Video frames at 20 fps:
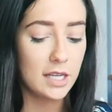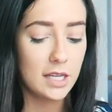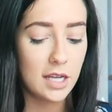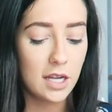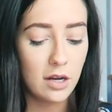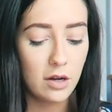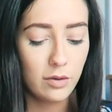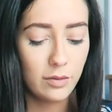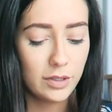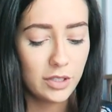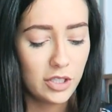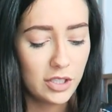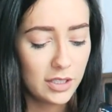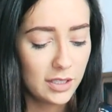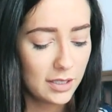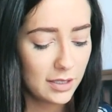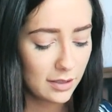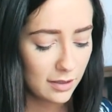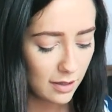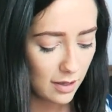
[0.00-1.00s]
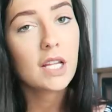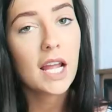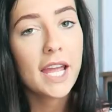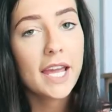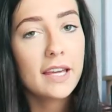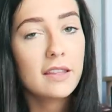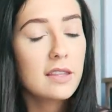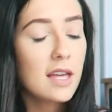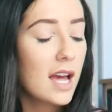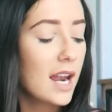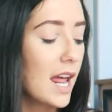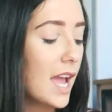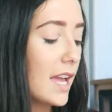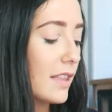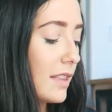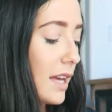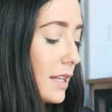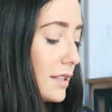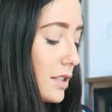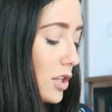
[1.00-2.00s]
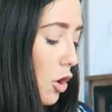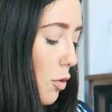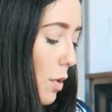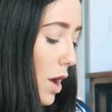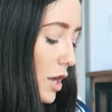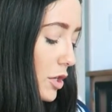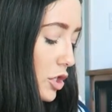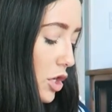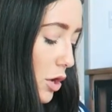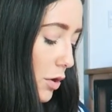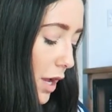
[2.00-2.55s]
in here, which is, I hate that so much.